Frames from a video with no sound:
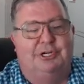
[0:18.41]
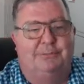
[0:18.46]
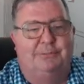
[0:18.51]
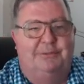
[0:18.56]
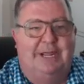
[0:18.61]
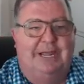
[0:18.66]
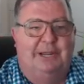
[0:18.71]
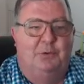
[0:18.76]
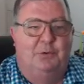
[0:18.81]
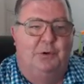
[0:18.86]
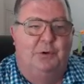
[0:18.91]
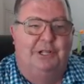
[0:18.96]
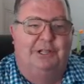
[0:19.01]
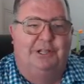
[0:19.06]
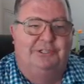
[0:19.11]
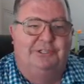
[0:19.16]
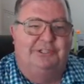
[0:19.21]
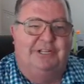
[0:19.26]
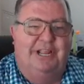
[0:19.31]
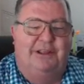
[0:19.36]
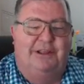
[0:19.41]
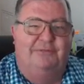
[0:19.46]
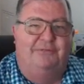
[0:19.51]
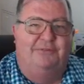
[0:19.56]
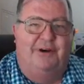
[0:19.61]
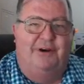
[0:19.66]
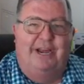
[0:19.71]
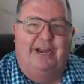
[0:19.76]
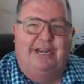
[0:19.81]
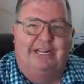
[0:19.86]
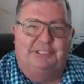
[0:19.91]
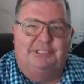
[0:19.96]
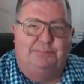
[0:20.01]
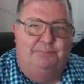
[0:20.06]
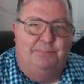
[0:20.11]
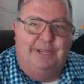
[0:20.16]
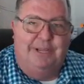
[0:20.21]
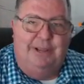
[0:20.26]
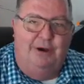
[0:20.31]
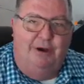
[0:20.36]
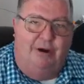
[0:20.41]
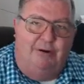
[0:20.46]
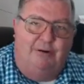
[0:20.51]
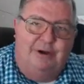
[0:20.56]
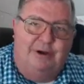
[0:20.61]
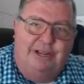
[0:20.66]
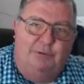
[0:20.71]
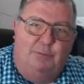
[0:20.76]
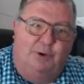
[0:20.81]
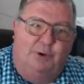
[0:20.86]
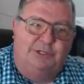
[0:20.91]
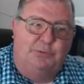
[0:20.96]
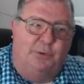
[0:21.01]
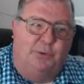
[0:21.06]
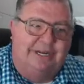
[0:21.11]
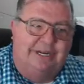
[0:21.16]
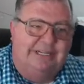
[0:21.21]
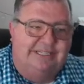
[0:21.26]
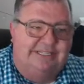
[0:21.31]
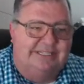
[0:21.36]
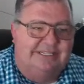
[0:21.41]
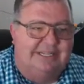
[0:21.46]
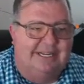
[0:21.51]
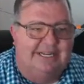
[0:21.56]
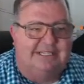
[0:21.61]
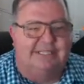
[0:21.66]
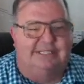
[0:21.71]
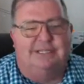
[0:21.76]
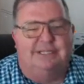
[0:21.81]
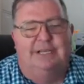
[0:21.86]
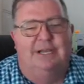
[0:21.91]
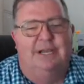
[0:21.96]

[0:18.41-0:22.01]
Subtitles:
I'm taking real estate finance, BRE 126,